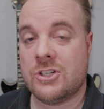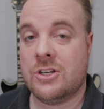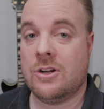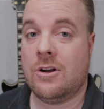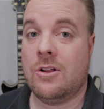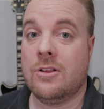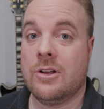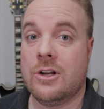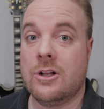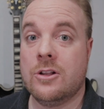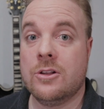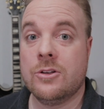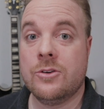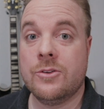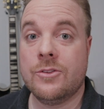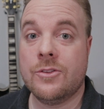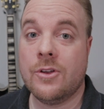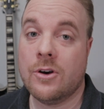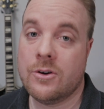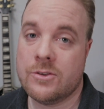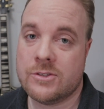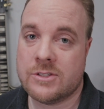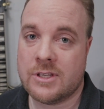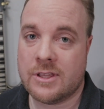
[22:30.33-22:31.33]
and I'll include
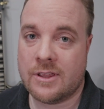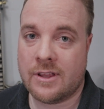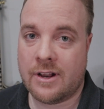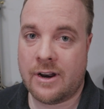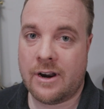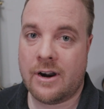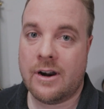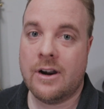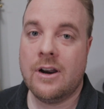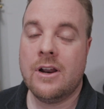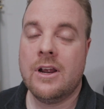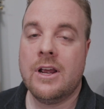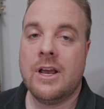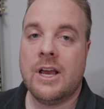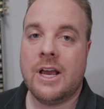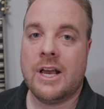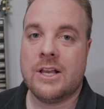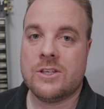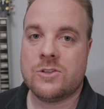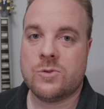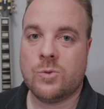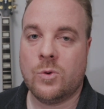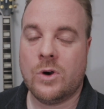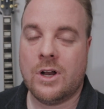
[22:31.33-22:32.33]
those in there
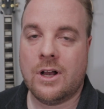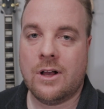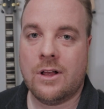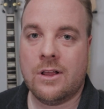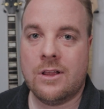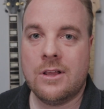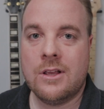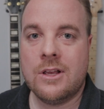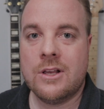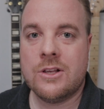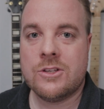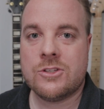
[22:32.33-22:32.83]
as well.